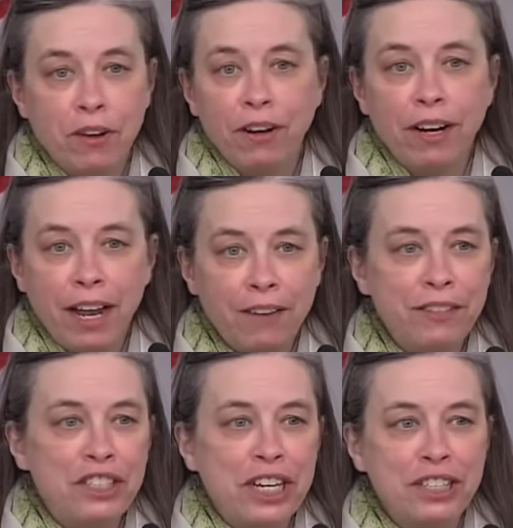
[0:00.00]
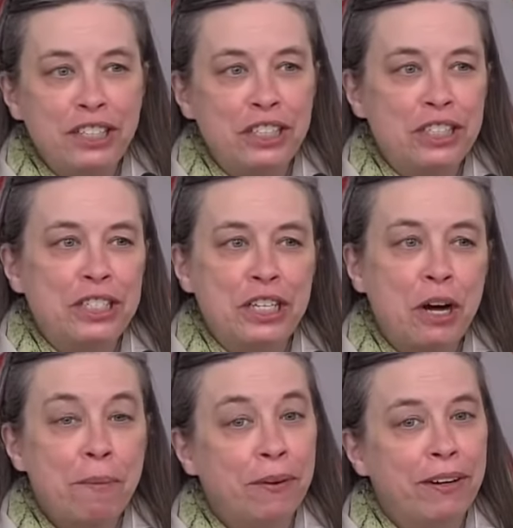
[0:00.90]
done a lot of injections, just a
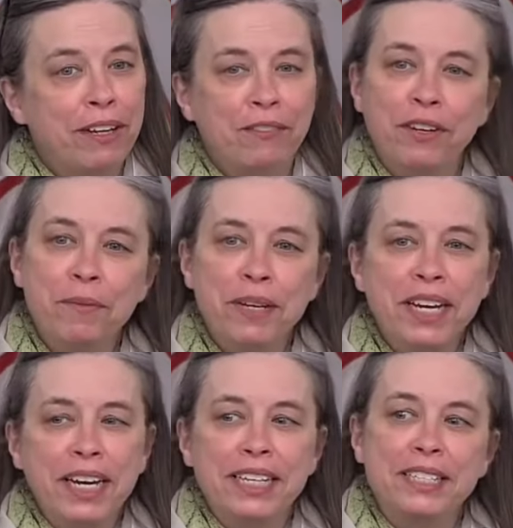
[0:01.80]
couple at the very beginning.